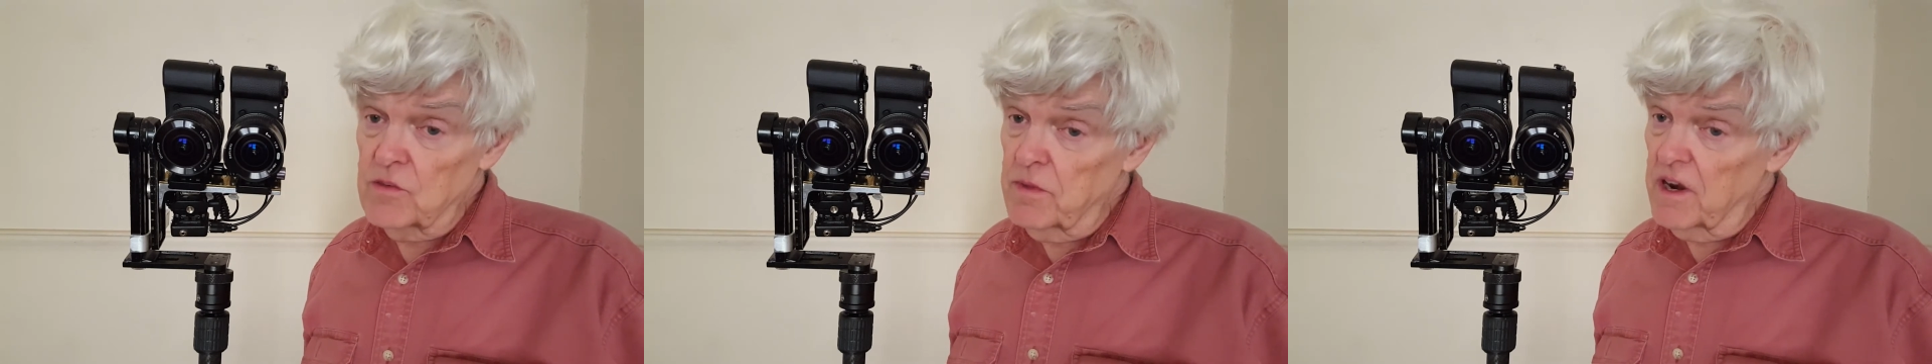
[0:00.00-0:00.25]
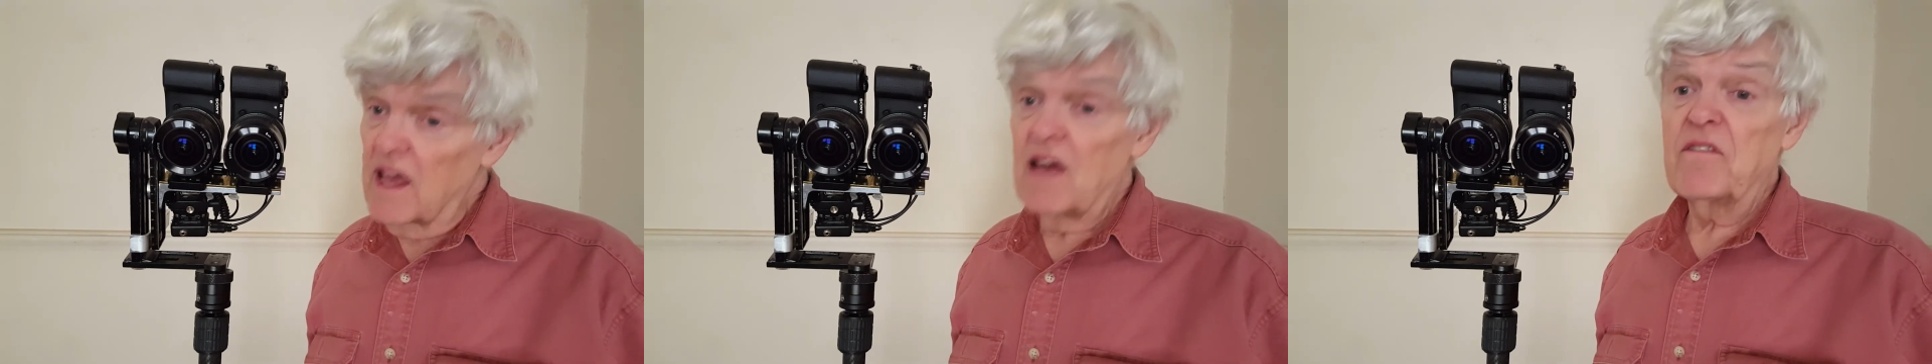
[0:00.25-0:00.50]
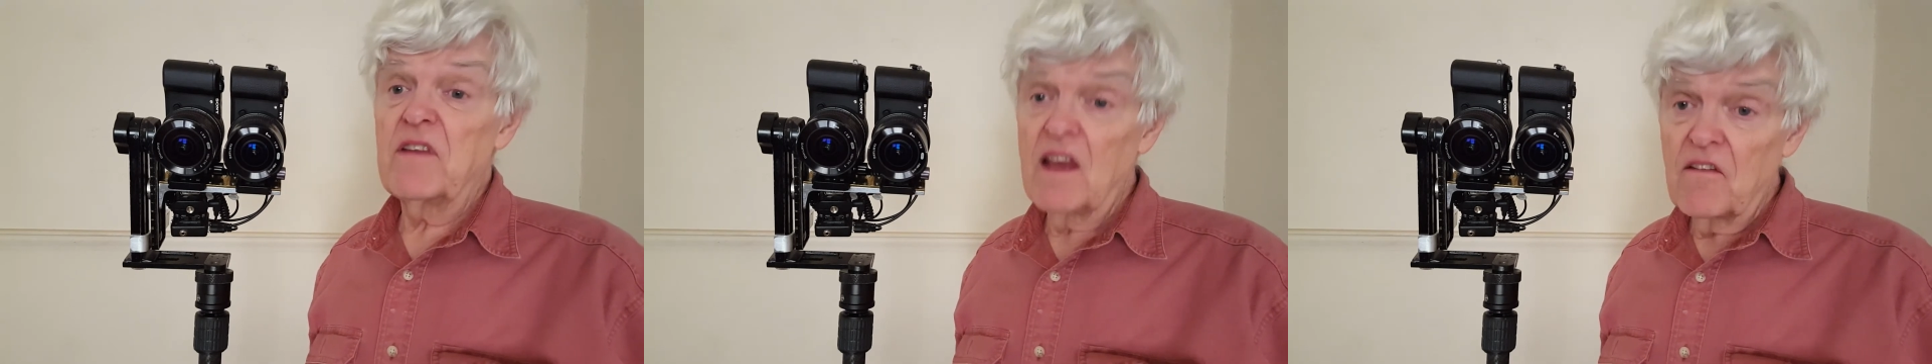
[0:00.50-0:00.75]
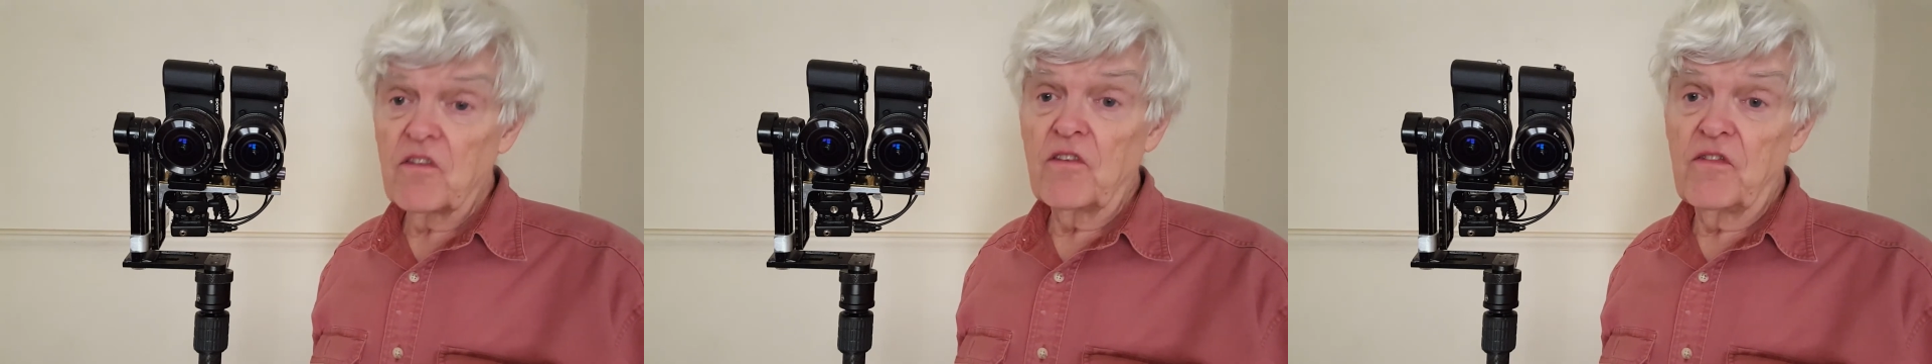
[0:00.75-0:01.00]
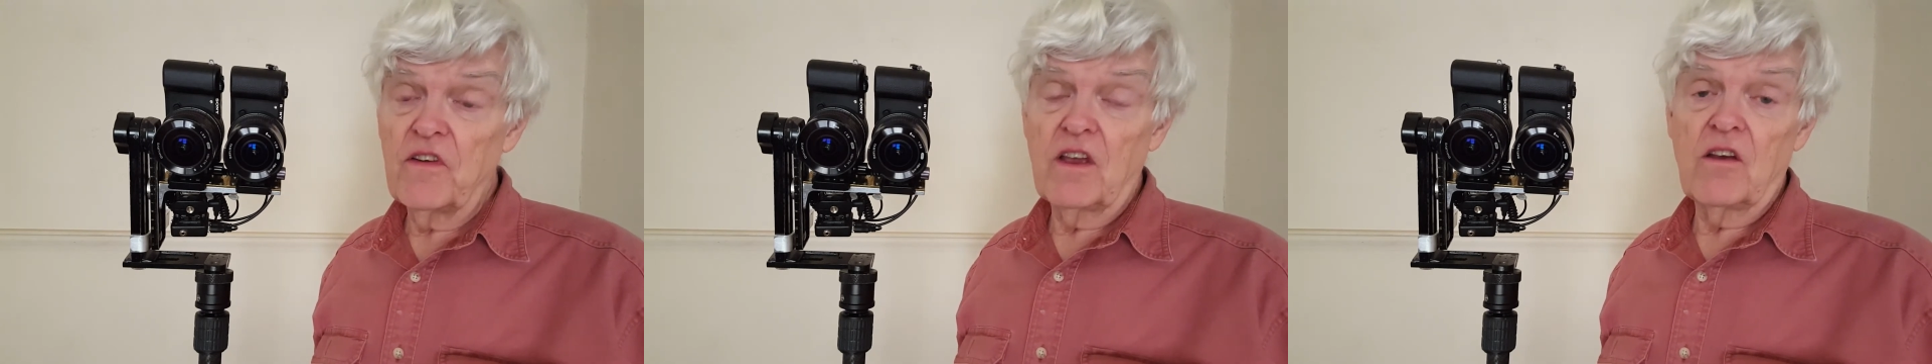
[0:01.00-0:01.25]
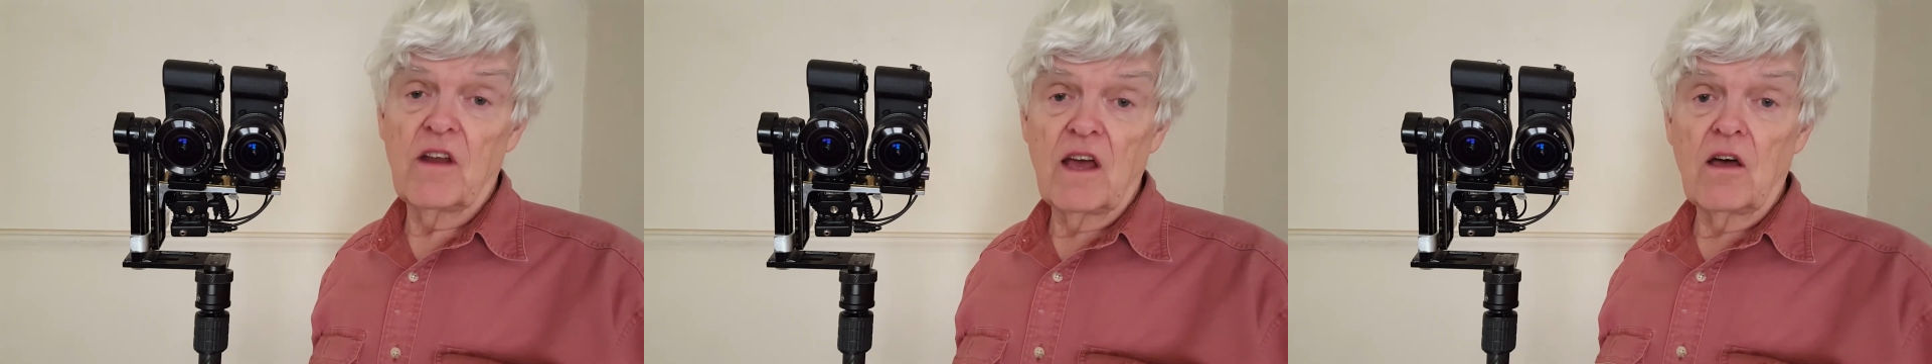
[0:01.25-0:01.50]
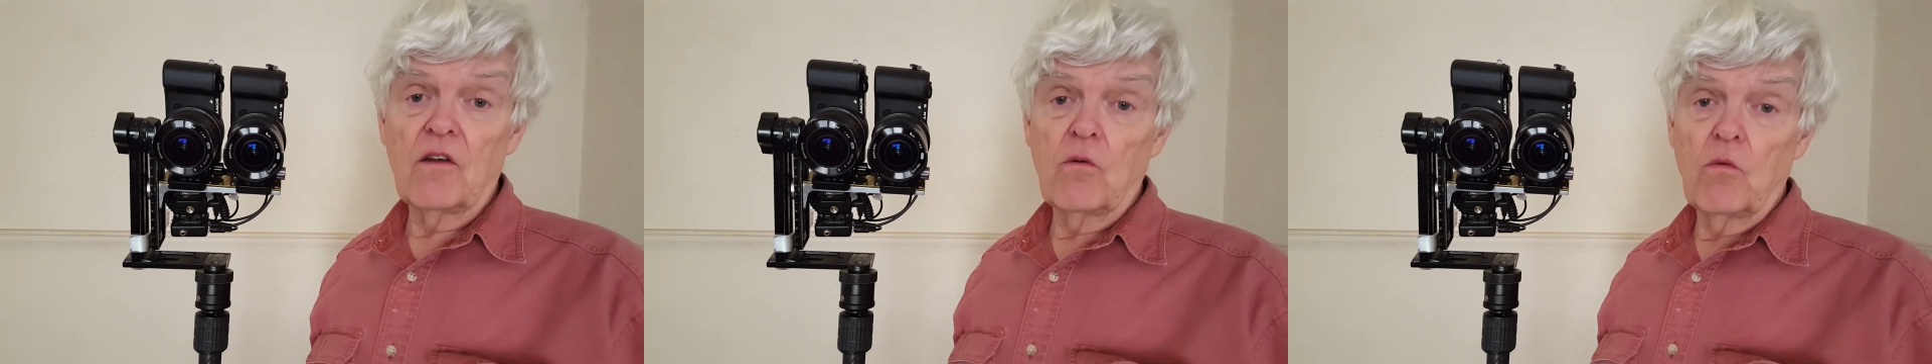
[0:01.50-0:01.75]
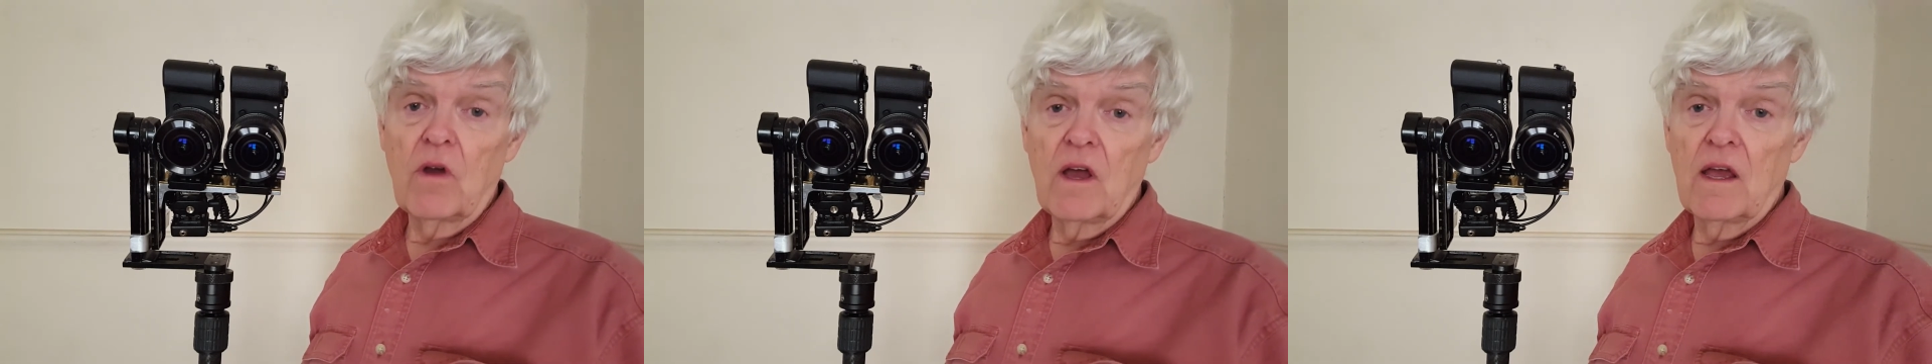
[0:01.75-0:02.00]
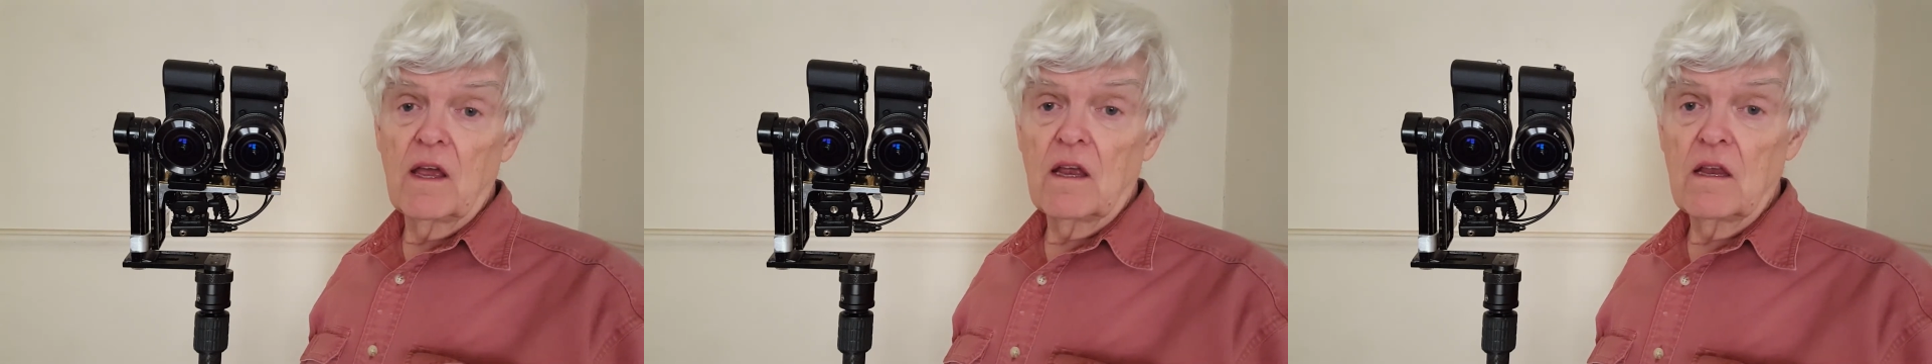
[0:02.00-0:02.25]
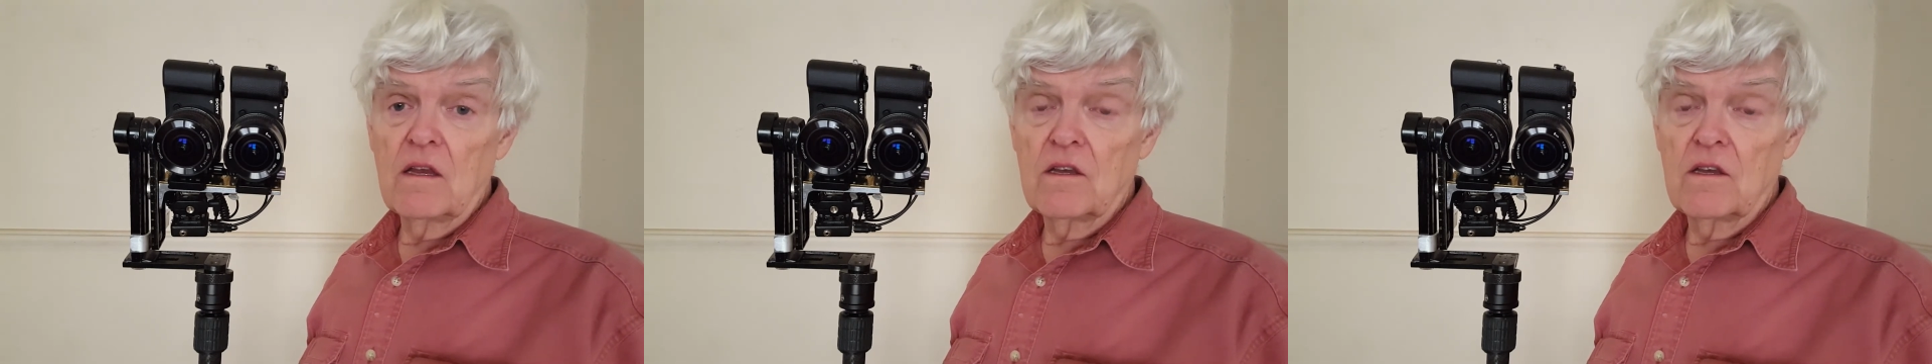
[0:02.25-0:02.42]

but I have never figured out a way